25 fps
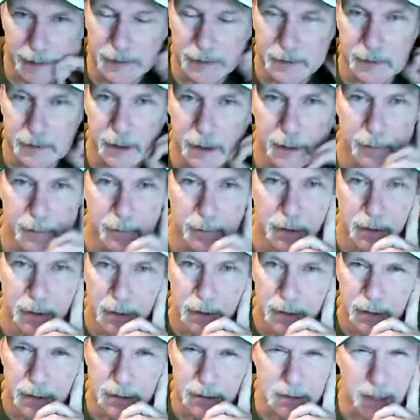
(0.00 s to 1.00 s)
And
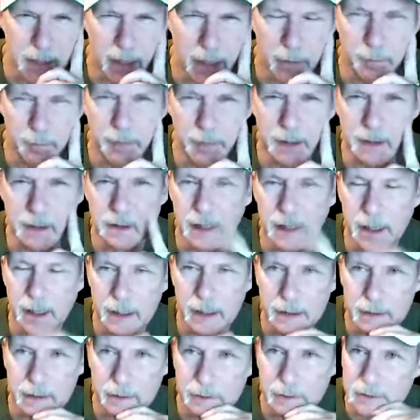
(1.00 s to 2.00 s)
he's not a big guy
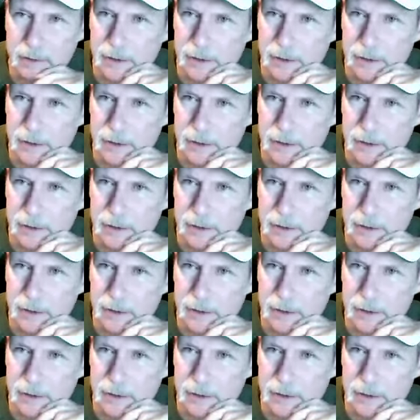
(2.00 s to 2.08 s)
either.